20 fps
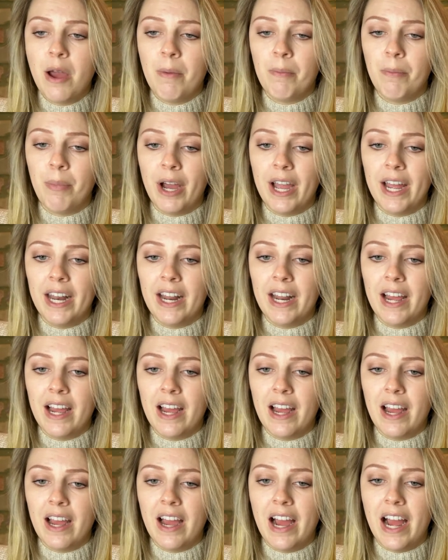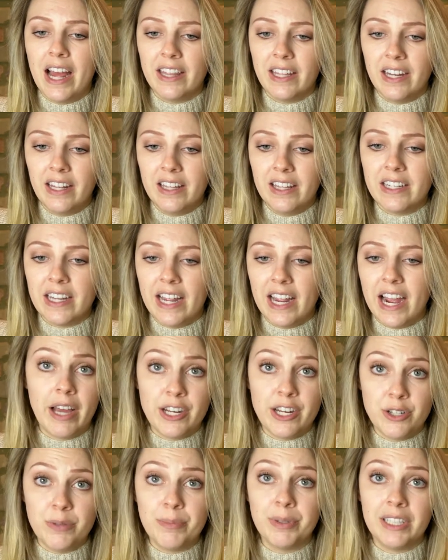but at the end of the day,
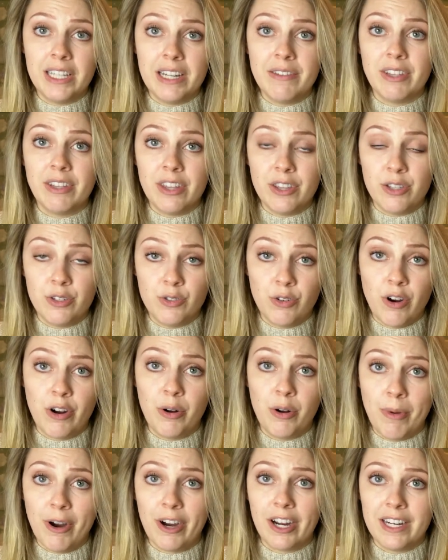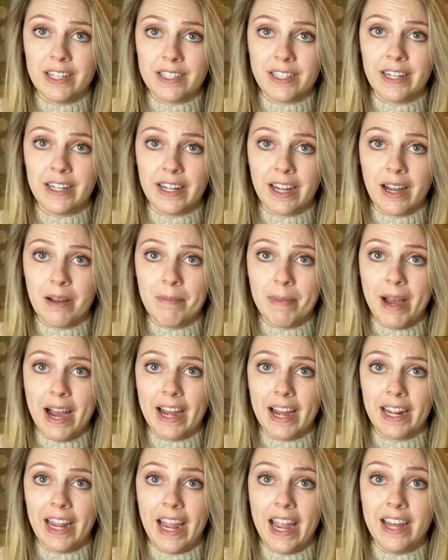I do believe the Toronto market is going to come
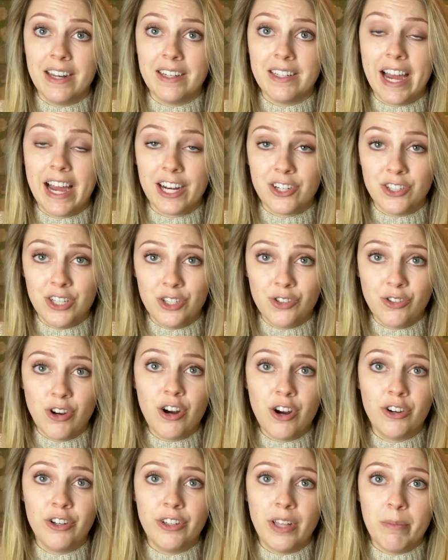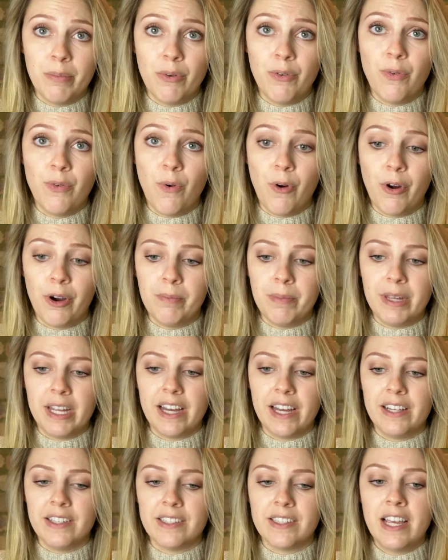back, and actually stronger than before,
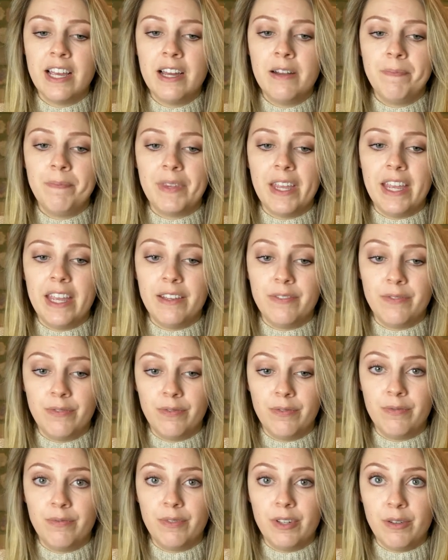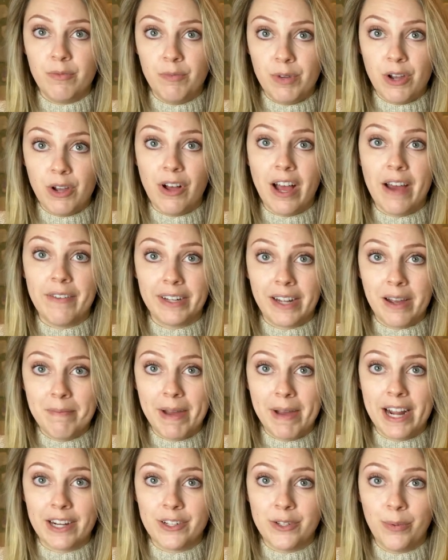because if we all have to come
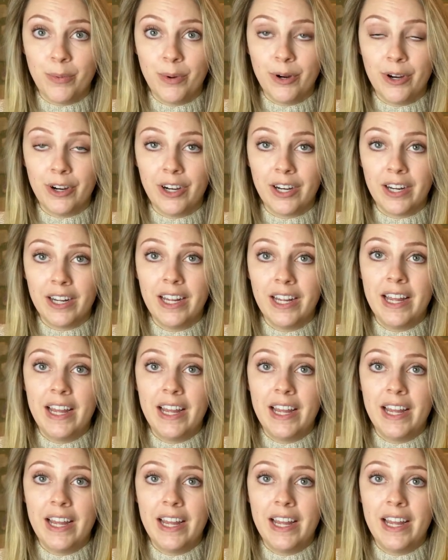back to work